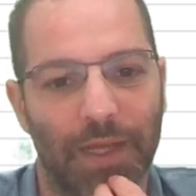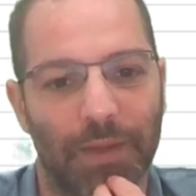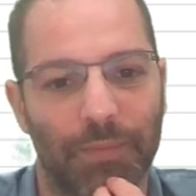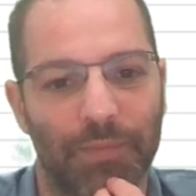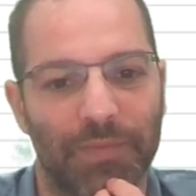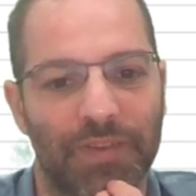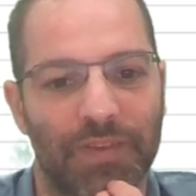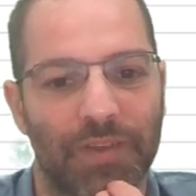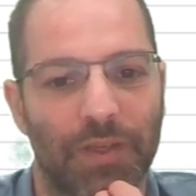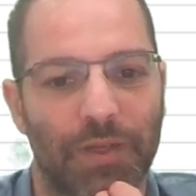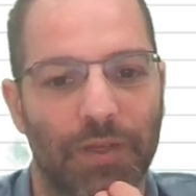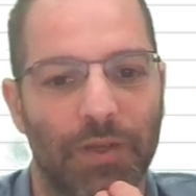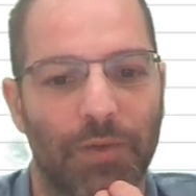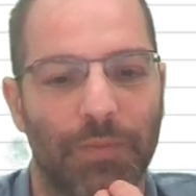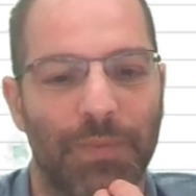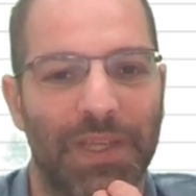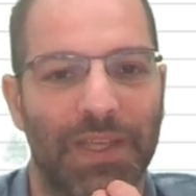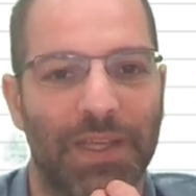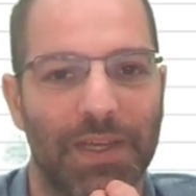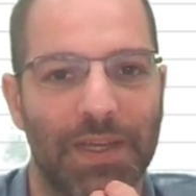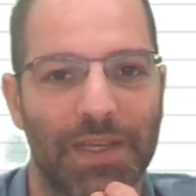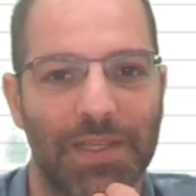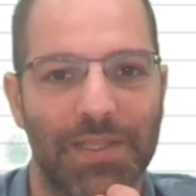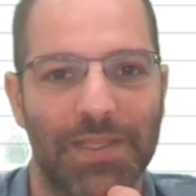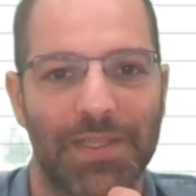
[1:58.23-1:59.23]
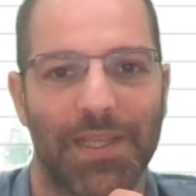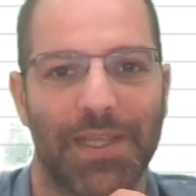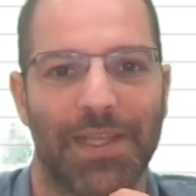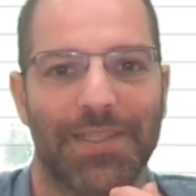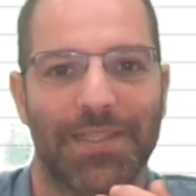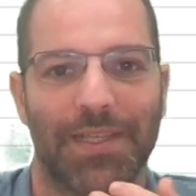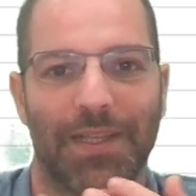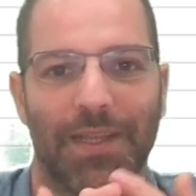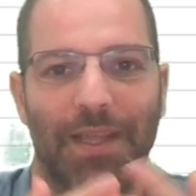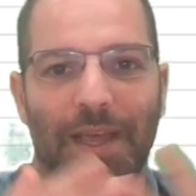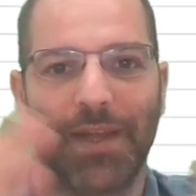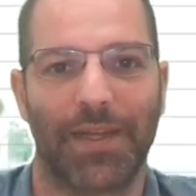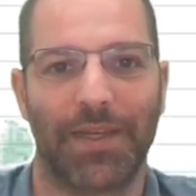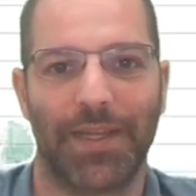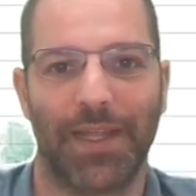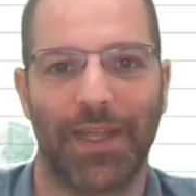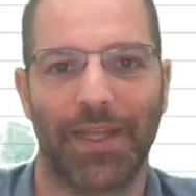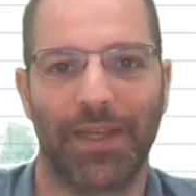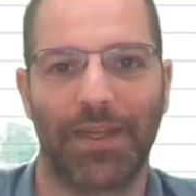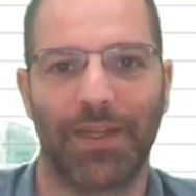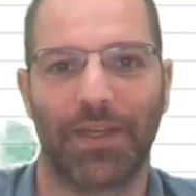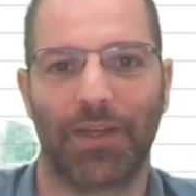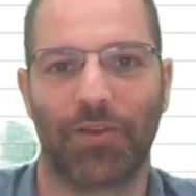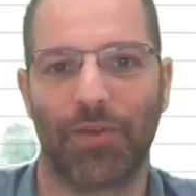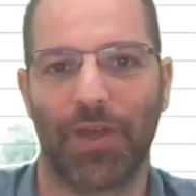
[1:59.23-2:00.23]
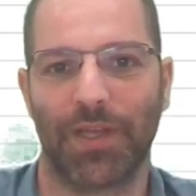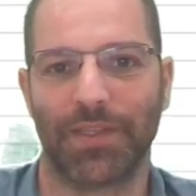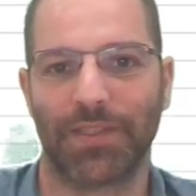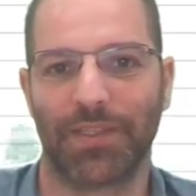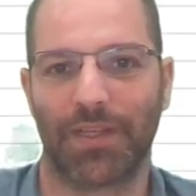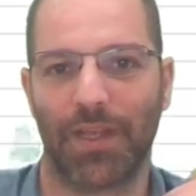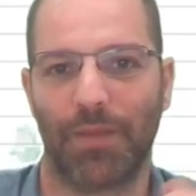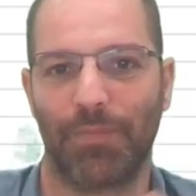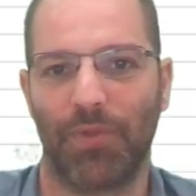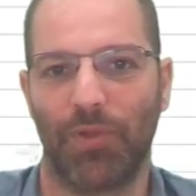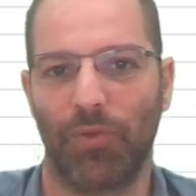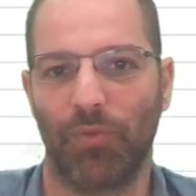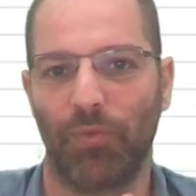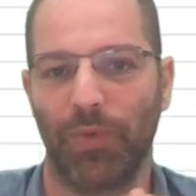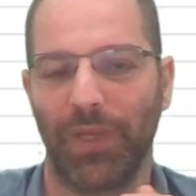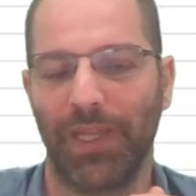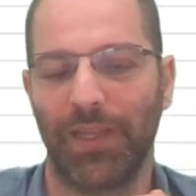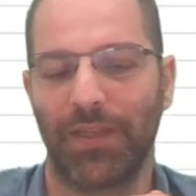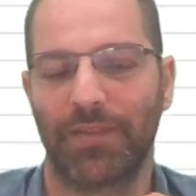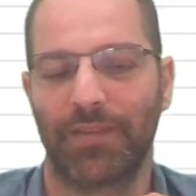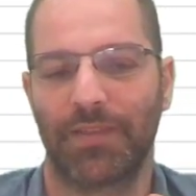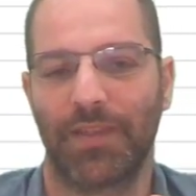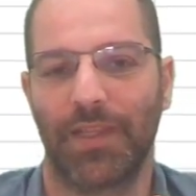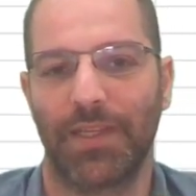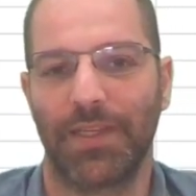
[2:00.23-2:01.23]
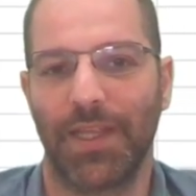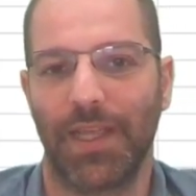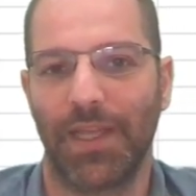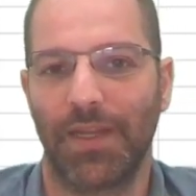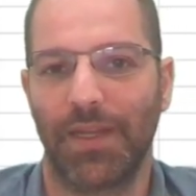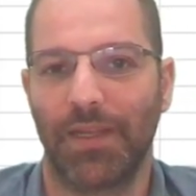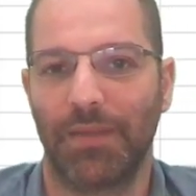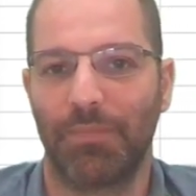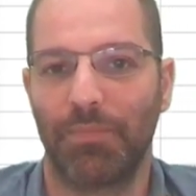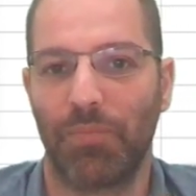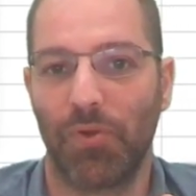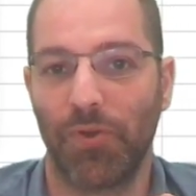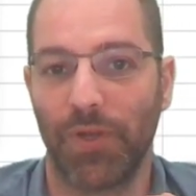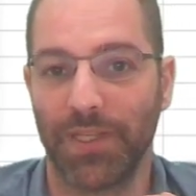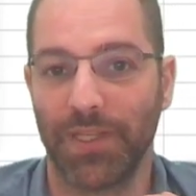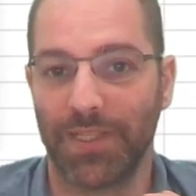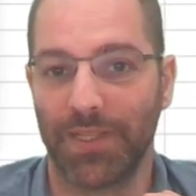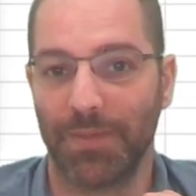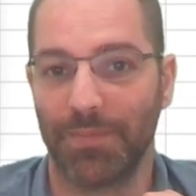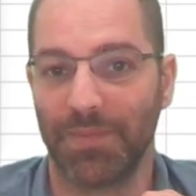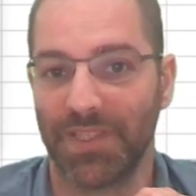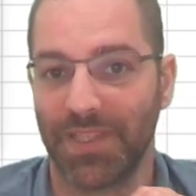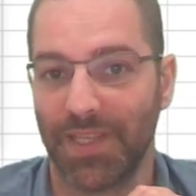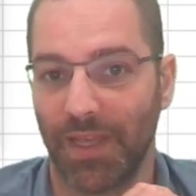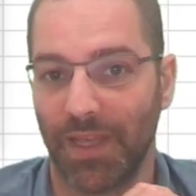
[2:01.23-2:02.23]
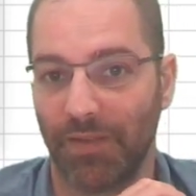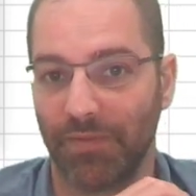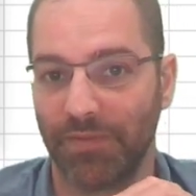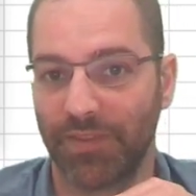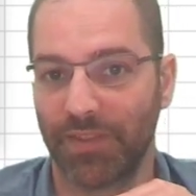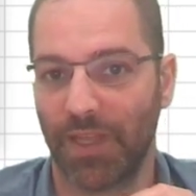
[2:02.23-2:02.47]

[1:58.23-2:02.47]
So because it's a lot of data across a couple of weeks, the data points themselves